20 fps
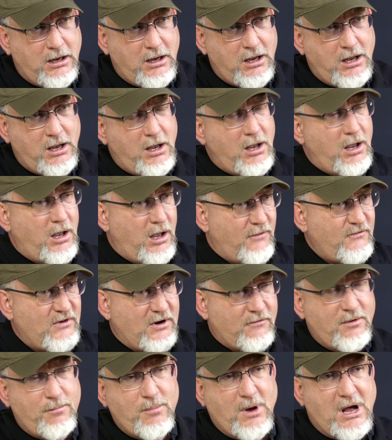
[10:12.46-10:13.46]
of
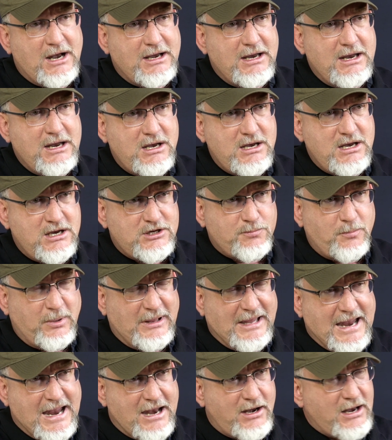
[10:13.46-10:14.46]
everybody in this plant,
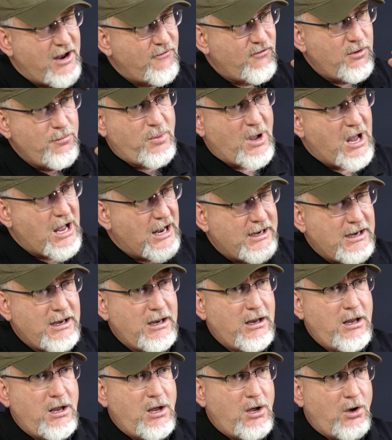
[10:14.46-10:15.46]
everybody,
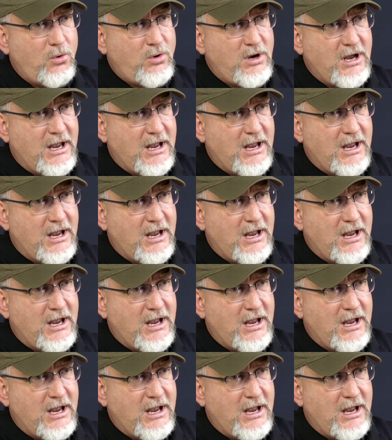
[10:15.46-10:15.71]
okay?